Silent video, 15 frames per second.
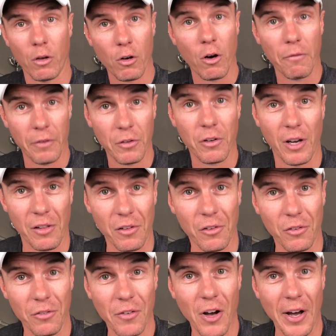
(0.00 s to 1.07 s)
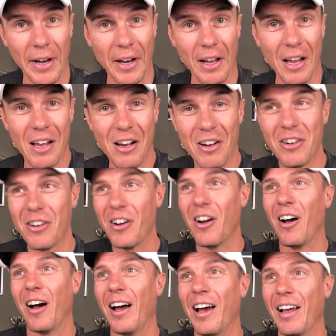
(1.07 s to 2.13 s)
the coffee saying this is fine.
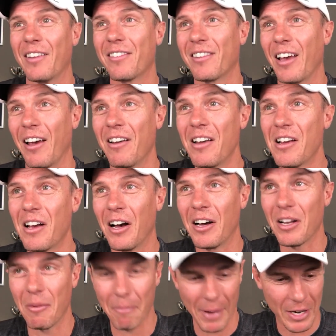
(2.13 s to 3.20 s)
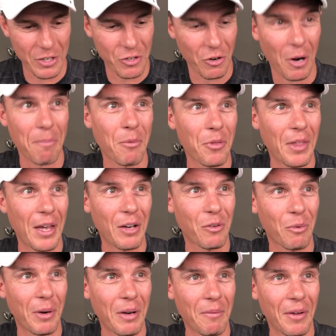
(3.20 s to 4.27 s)
So I'm going to make sure I put that
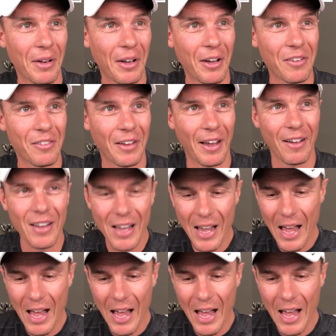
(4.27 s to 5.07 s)
tweet in my notes now.